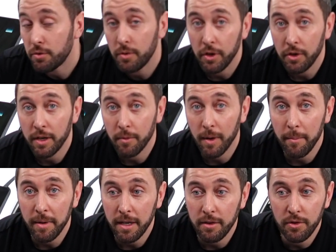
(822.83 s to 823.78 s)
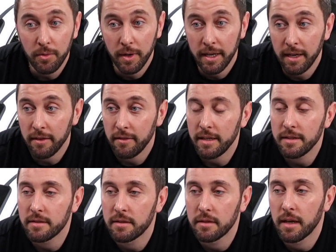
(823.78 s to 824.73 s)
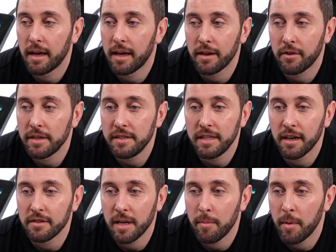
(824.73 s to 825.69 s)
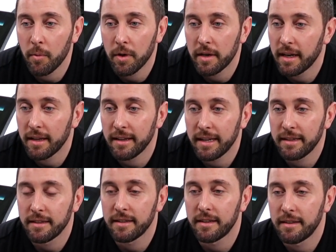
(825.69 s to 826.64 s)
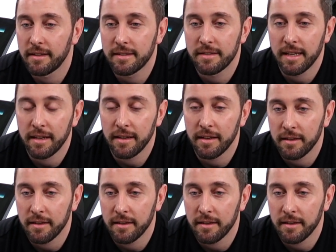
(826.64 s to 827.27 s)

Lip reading: You didn't want me to do any of these crazy cars I've been working on, like the Senna,